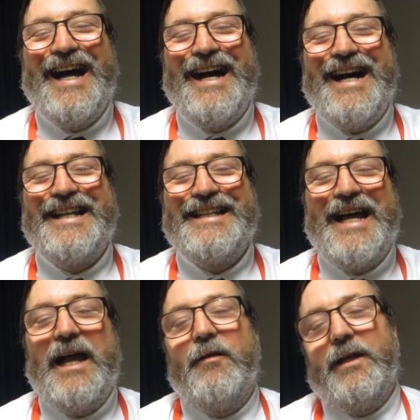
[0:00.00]
And
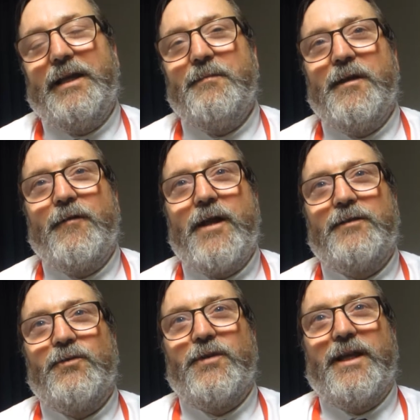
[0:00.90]
I
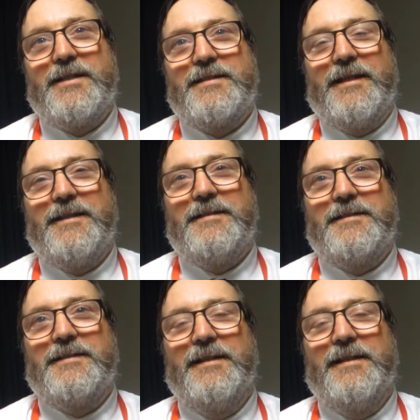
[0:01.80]
immigrate to the States.